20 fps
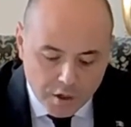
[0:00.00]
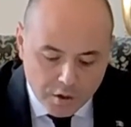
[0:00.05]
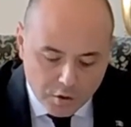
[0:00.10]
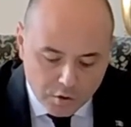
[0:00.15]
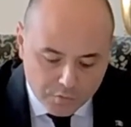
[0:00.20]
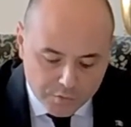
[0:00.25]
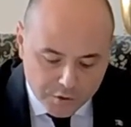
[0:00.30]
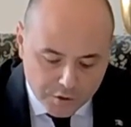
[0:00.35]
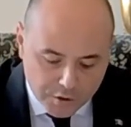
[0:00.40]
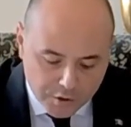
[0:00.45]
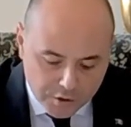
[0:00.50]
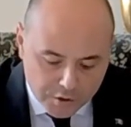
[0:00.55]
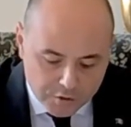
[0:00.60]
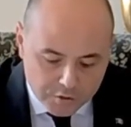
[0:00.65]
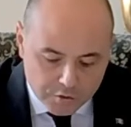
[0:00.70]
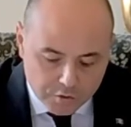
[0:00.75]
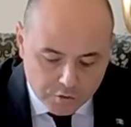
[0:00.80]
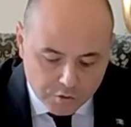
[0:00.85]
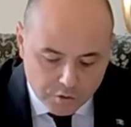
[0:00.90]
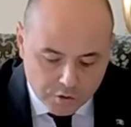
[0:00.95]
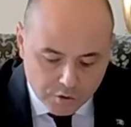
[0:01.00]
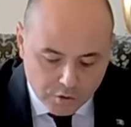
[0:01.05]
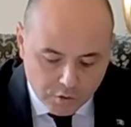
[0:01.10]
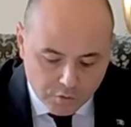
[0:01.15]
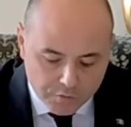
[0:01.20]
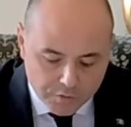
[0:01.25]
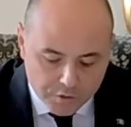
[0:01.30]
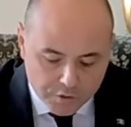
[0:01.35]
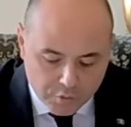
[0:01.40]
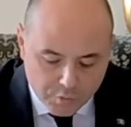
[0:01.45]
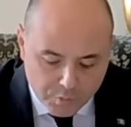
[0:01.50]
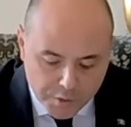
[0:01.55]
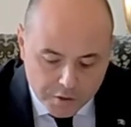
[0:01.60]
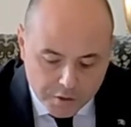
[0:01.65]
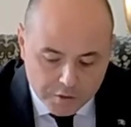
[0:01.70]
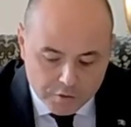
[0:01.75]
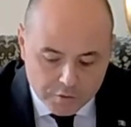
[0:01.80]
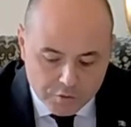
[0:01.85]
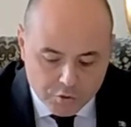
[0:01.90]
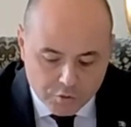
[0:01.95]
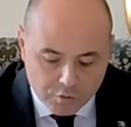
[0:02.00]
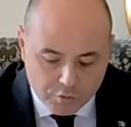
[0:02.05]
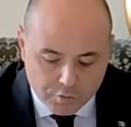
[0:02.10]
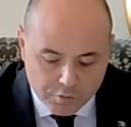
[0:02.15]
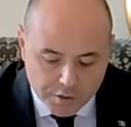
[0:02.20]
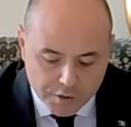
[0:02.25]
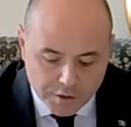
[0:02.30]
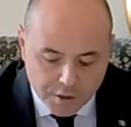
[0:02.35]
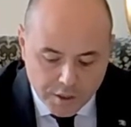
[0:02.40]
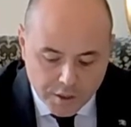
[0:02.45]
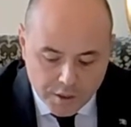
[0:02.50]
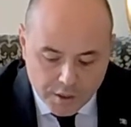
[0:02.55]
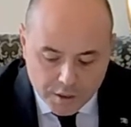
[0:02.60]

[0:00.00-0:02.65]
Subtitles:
of the History of the Romanian Jewry